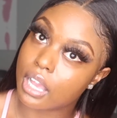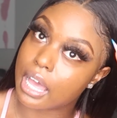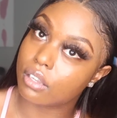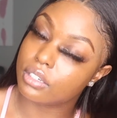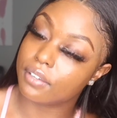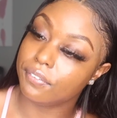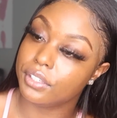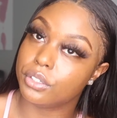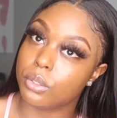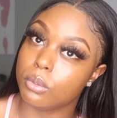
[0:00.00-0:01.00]
I'll definitely
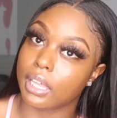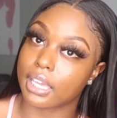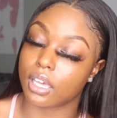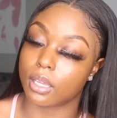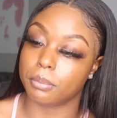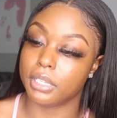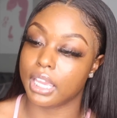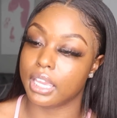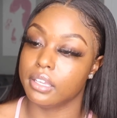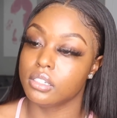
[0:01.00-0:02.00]
do like an
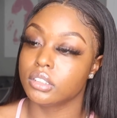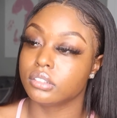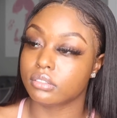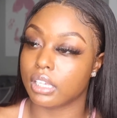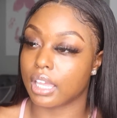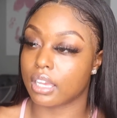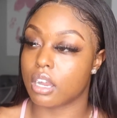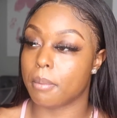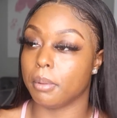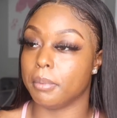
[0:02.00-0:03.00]
update in like a
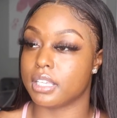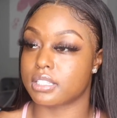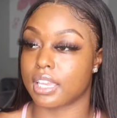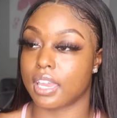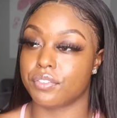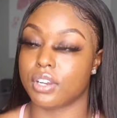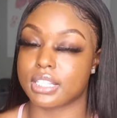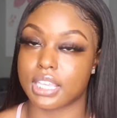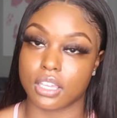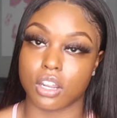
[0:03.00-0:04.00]
couple of months, like after I
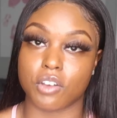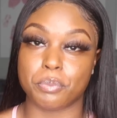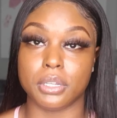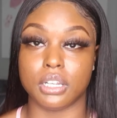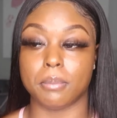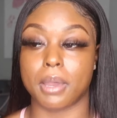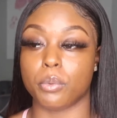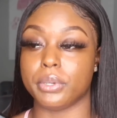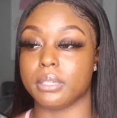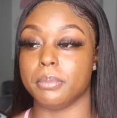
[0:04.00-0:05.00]
take it off, put it in my
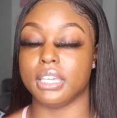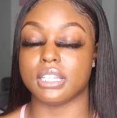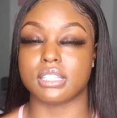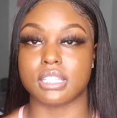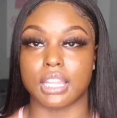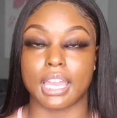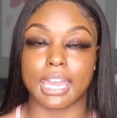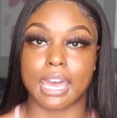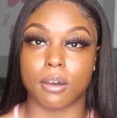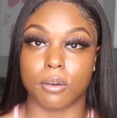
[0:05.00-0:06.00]
wig bin, and see like
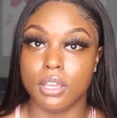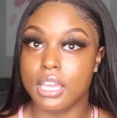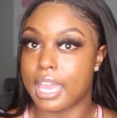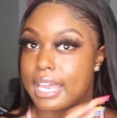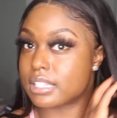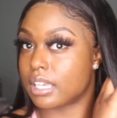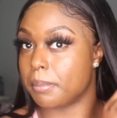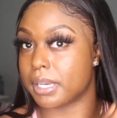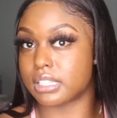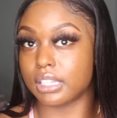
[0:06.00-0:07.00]
how it has to come
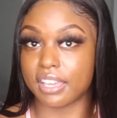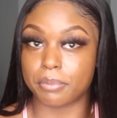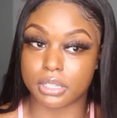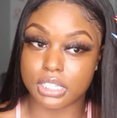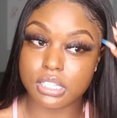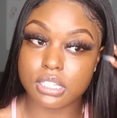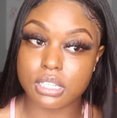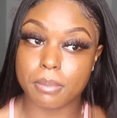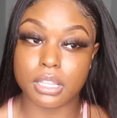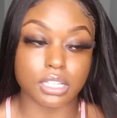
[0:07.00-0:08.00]
back to life. But this is
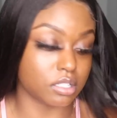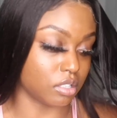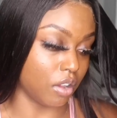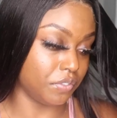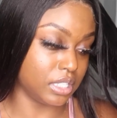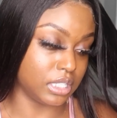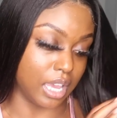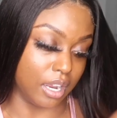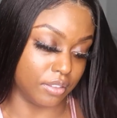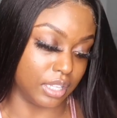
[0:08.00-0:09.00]
some of the softest
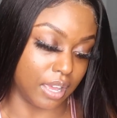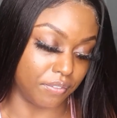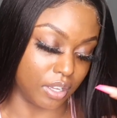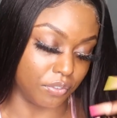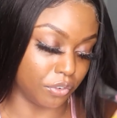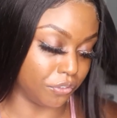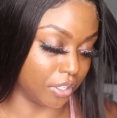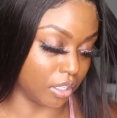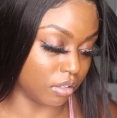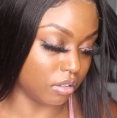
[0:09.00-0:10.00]
hair that I've ever
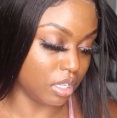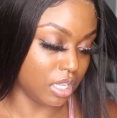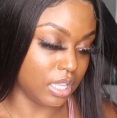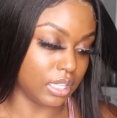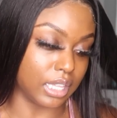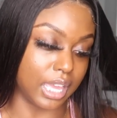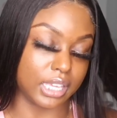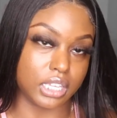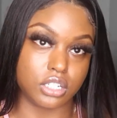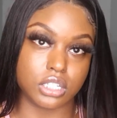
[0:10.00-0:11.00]
felt.
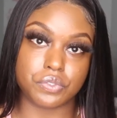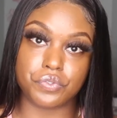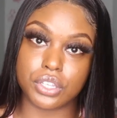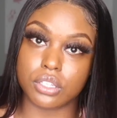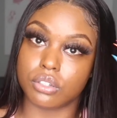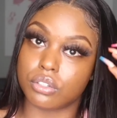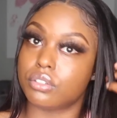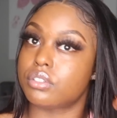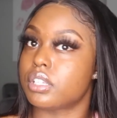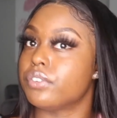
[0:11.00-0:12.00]
Like it just
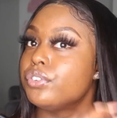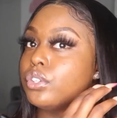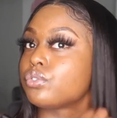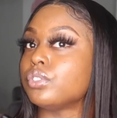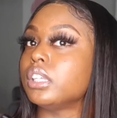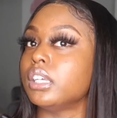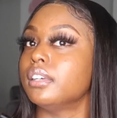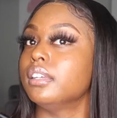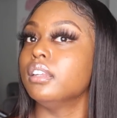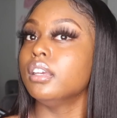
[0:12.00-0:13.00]
feels, it feels really
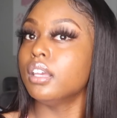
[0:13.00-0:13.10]
good.